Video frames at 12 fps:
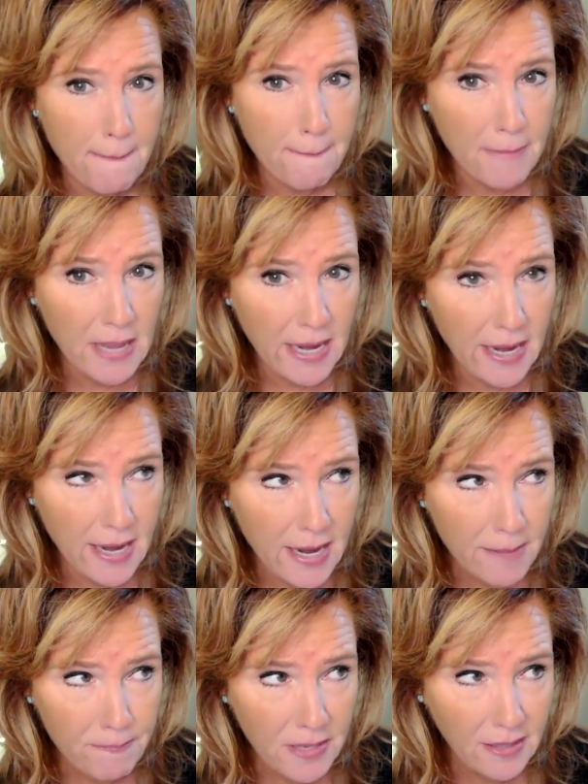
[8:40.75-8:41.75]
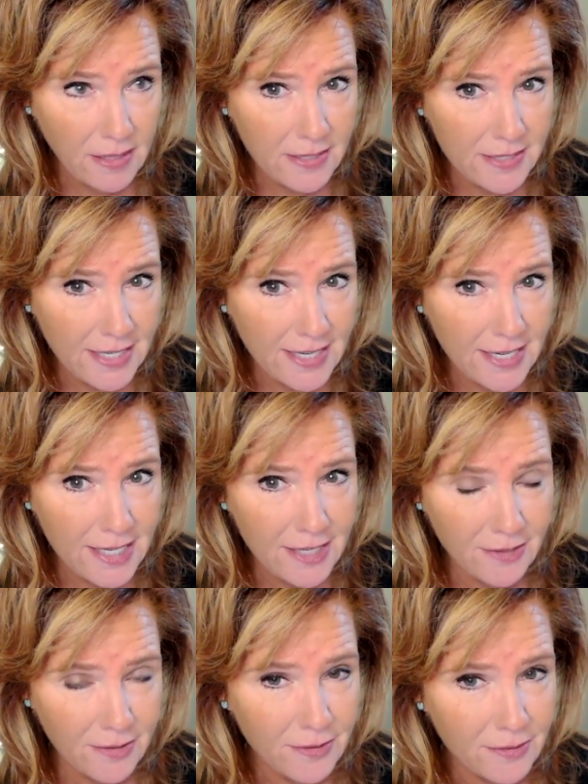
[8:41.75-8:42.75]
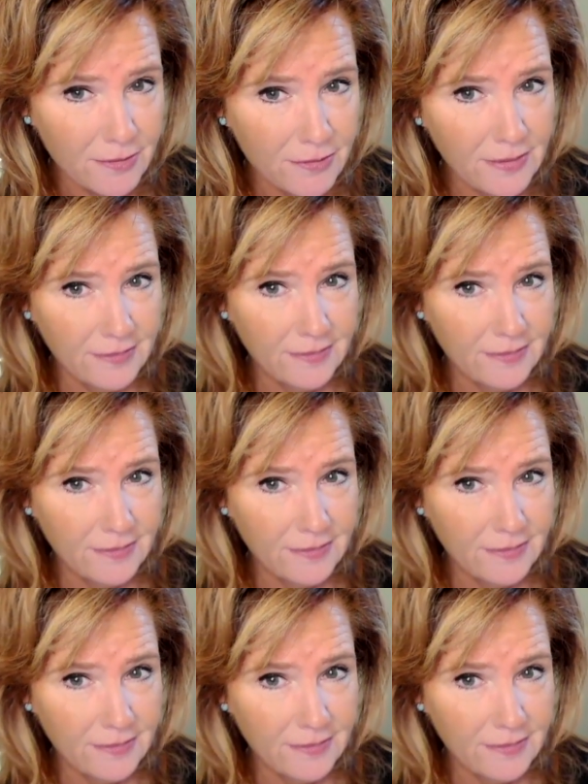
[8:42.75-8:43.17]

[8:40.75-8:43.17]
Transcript: manipulative.